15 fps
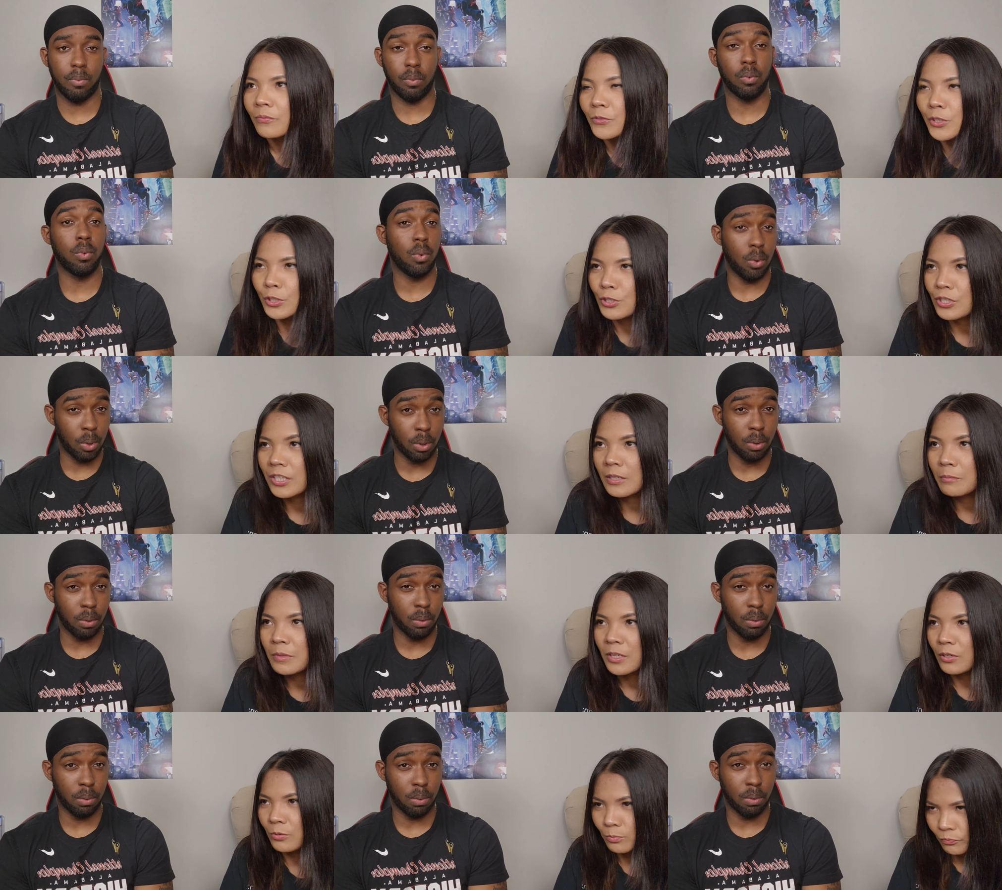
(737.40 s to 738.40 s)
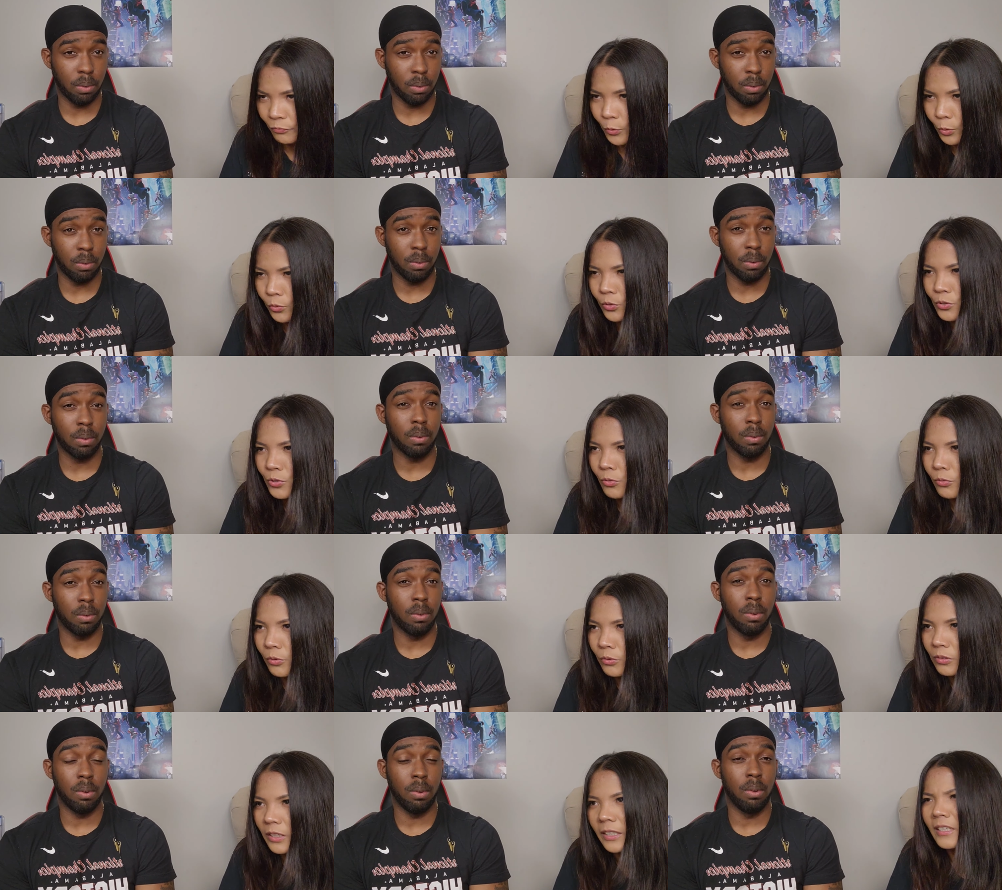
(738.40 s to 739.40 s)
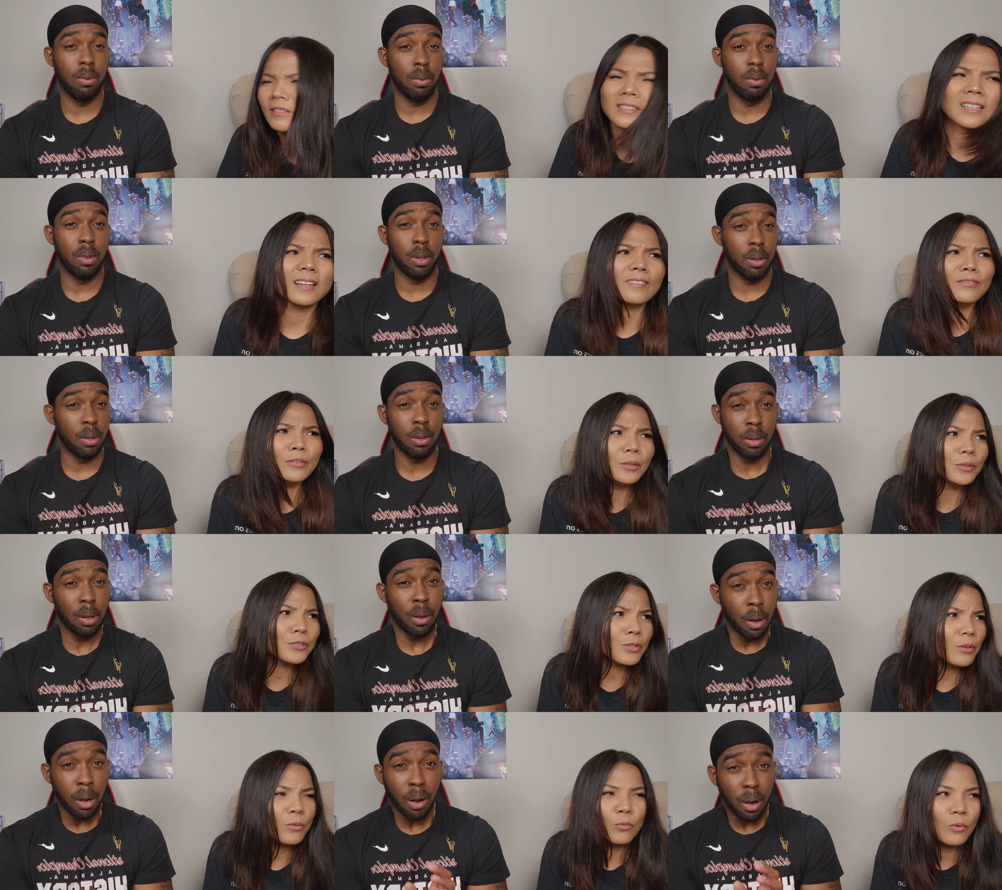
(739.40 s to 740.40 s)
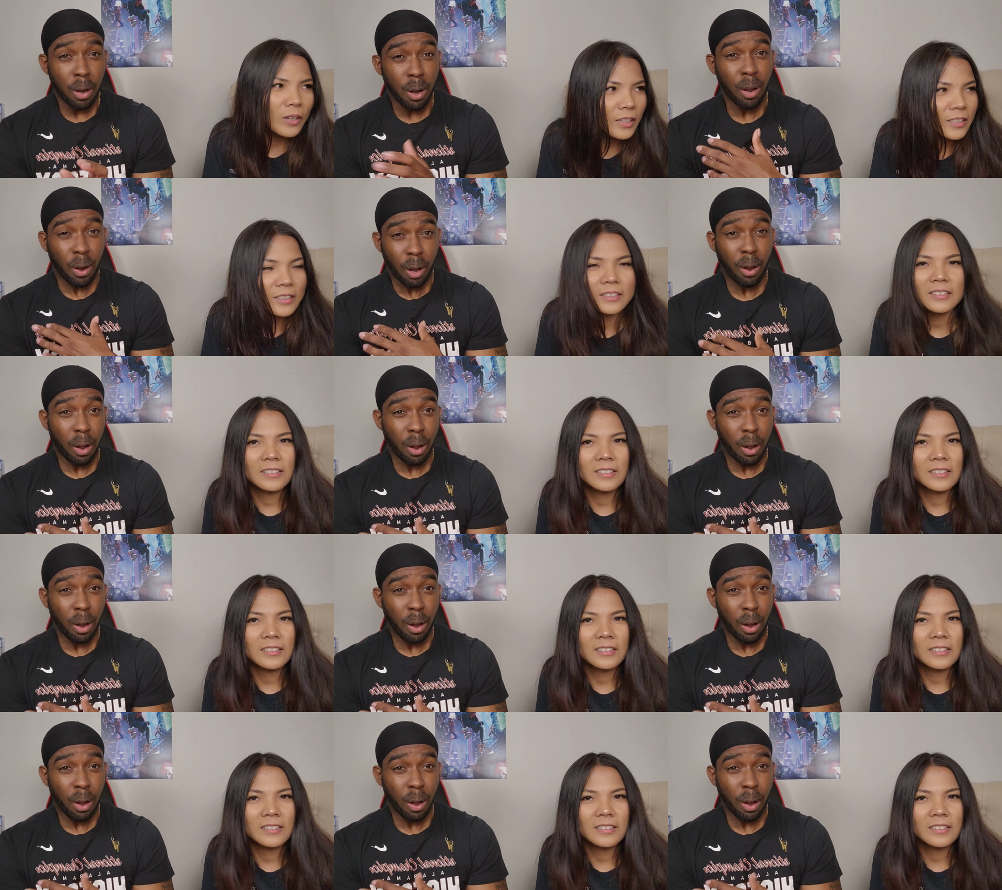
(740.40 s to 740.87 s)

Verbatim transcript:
Speaker 1: "Just give me full control," and he was like, "Full control what?